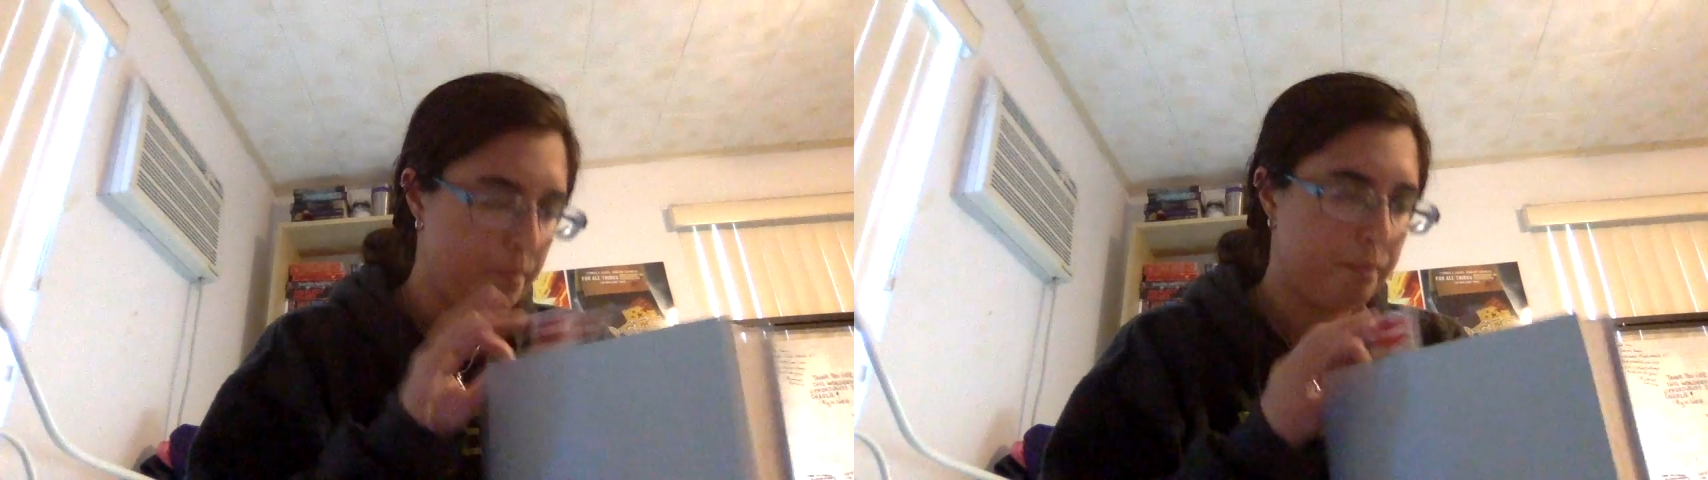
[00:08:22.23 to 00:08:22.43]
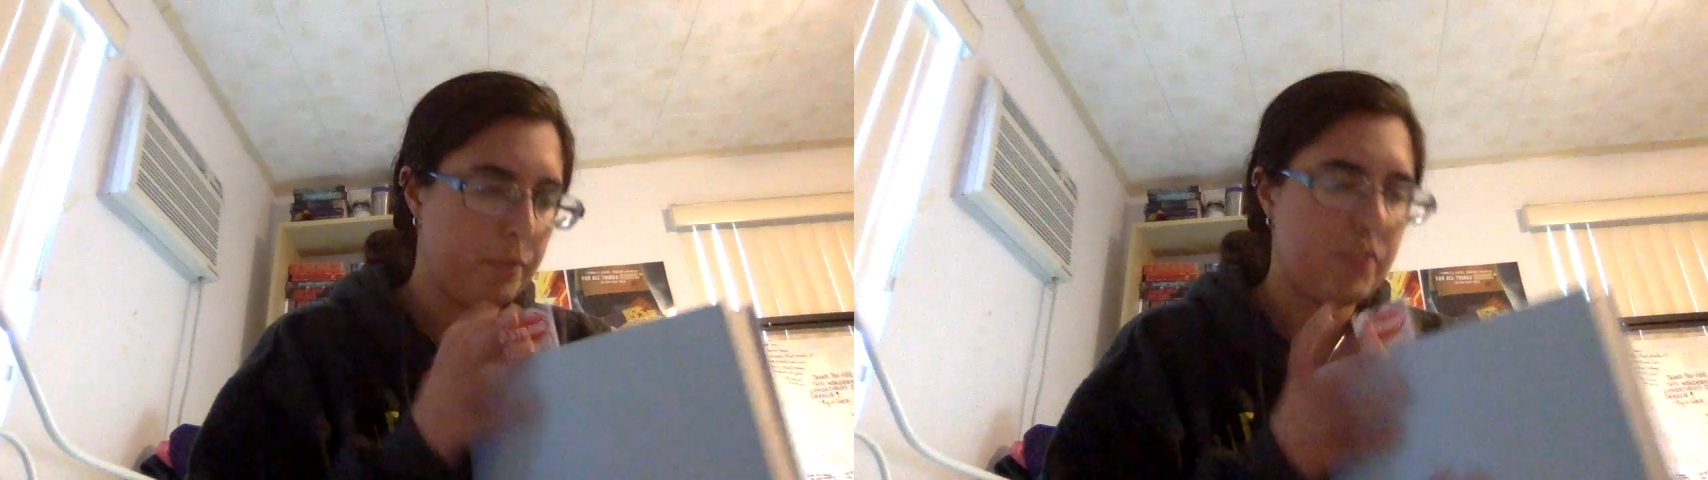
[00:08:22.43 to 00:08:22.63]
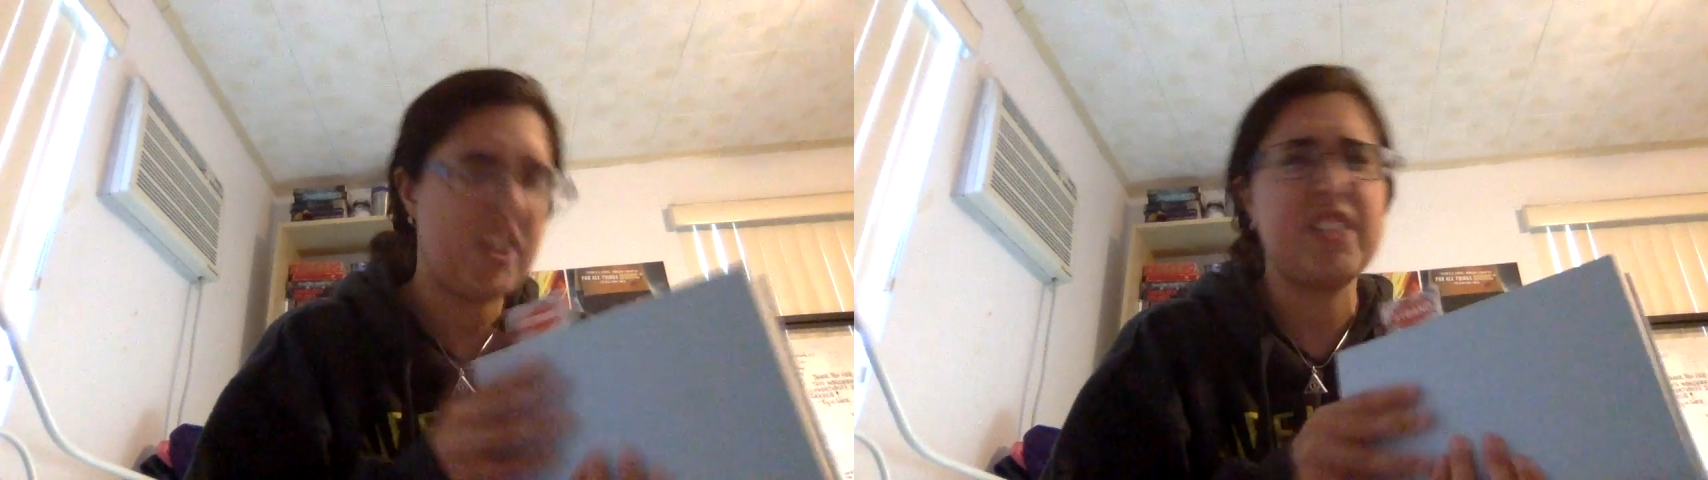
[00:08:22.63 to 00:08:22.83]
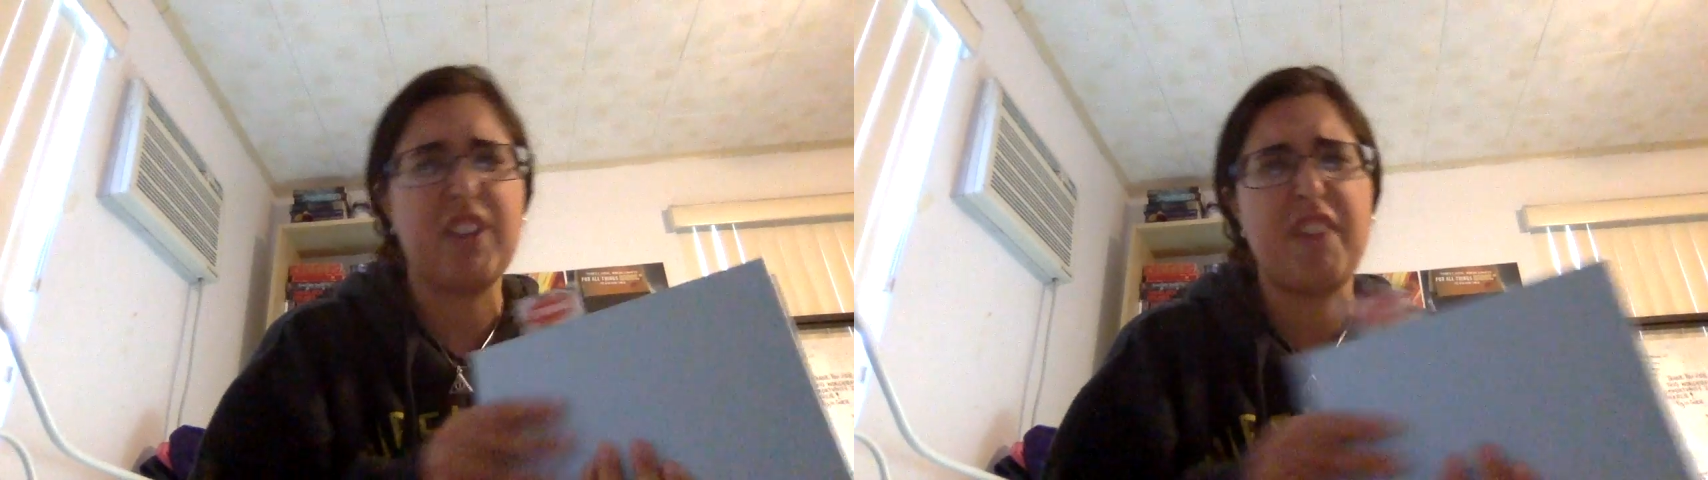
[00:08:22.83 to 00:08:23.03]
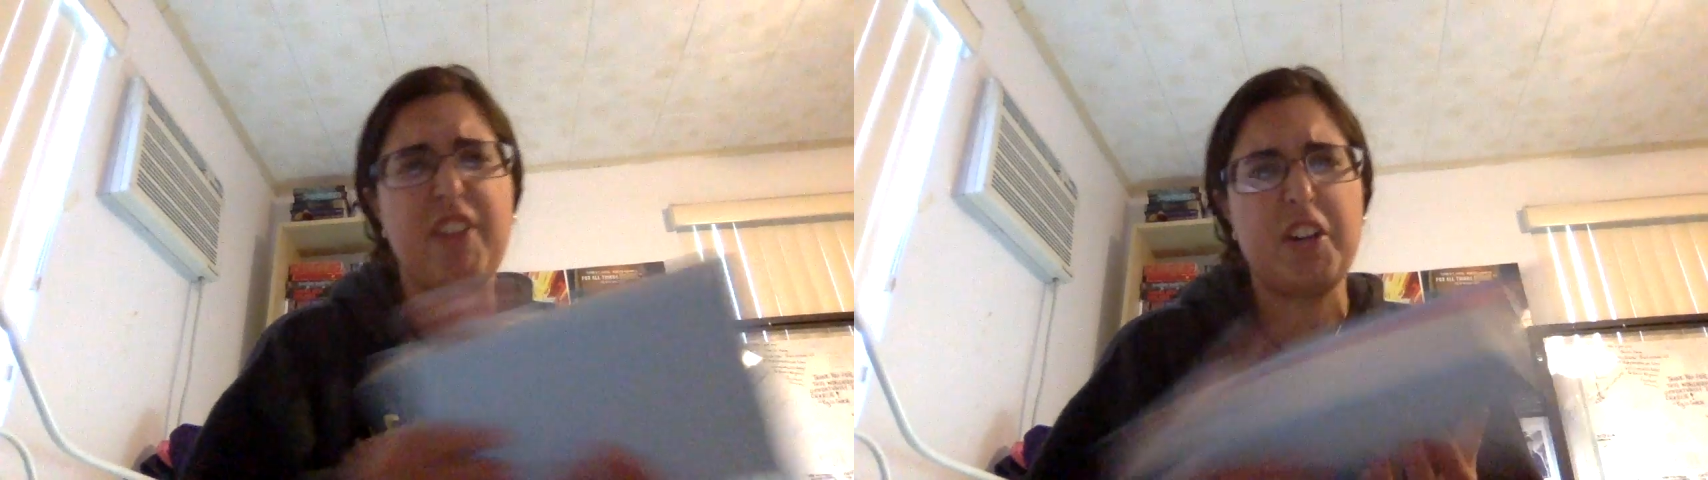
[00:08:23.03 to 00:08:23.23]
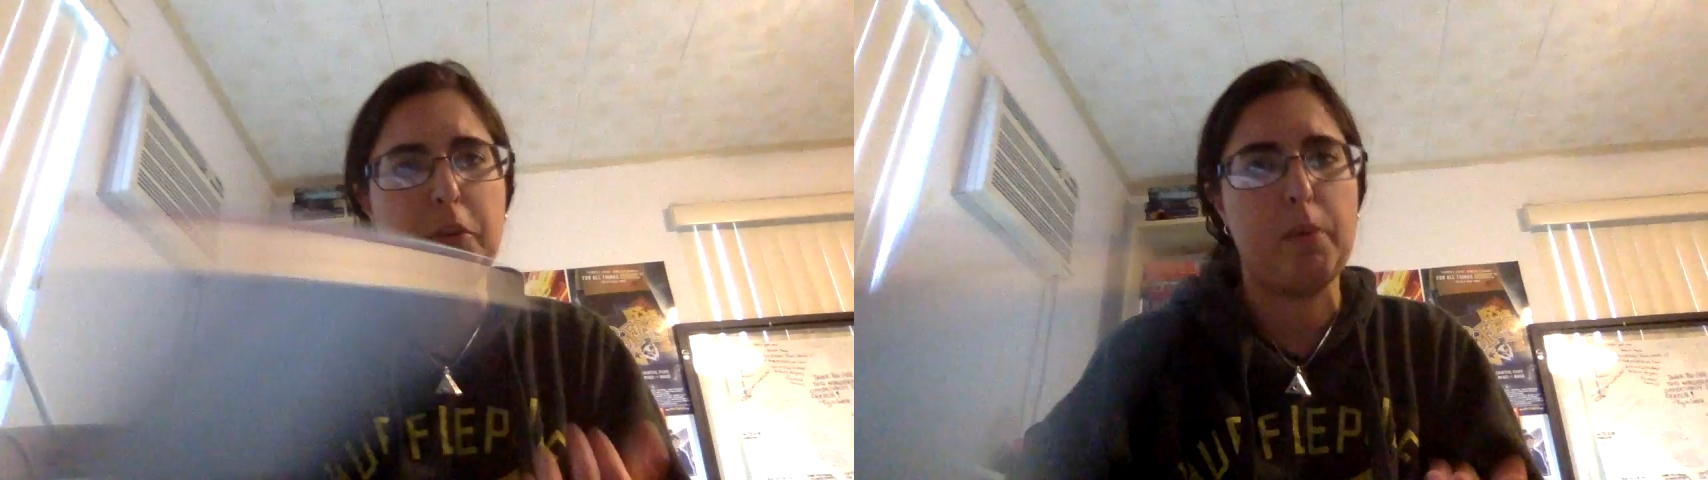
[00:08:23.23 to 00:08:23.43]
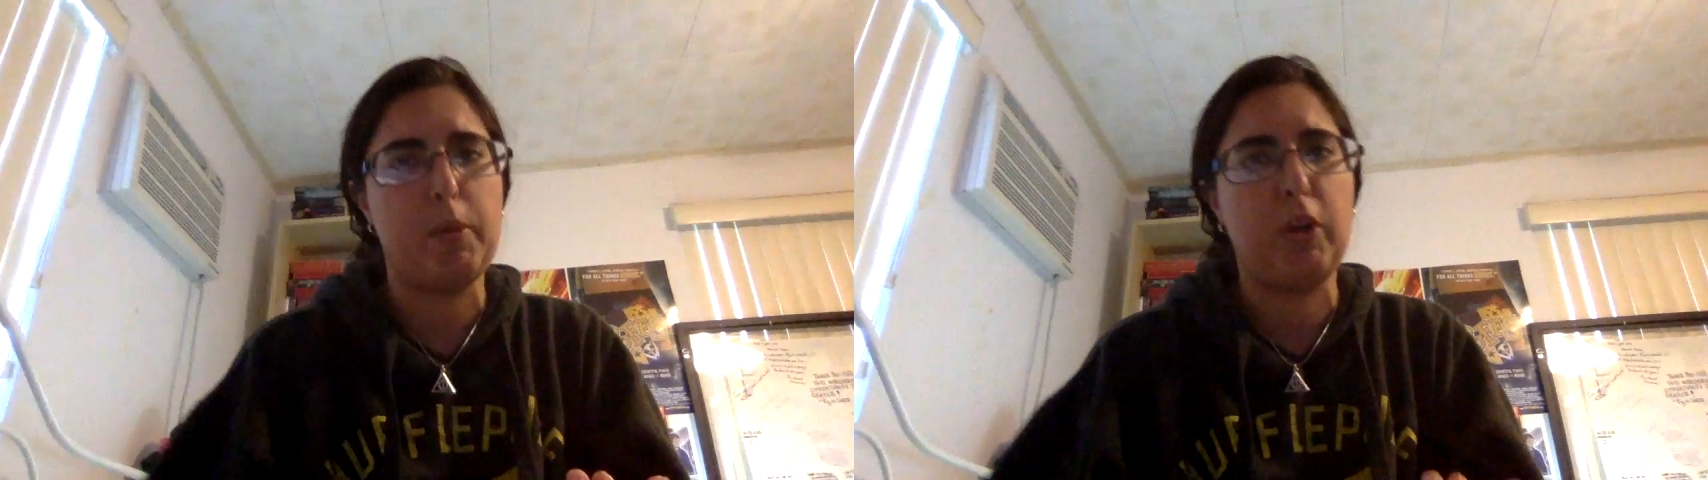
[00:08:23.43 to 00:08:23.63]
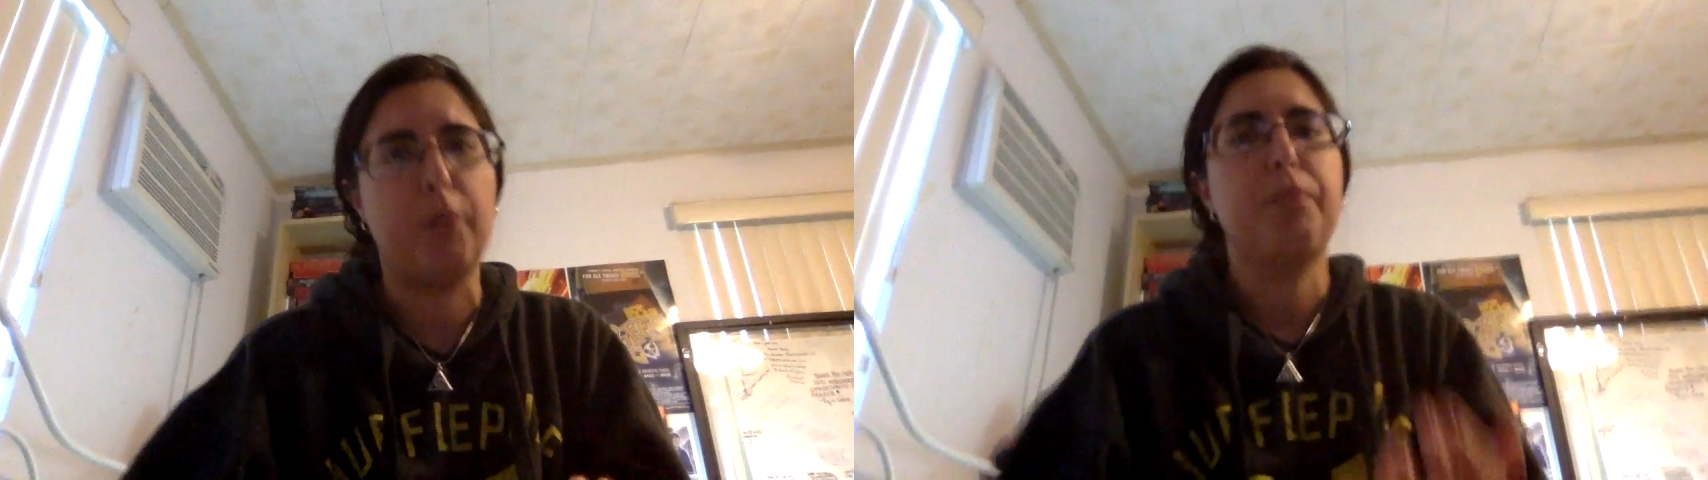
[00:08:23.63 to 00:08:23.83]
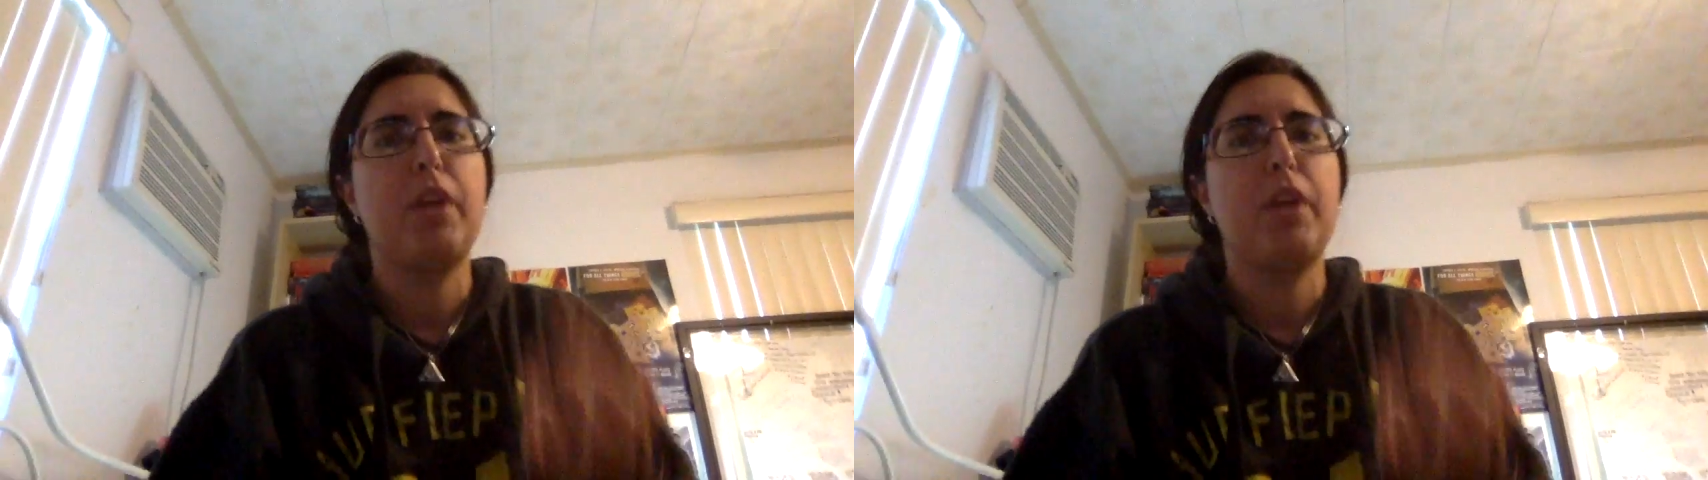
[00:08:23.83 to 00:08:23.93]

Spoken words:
I think it's very, very doable.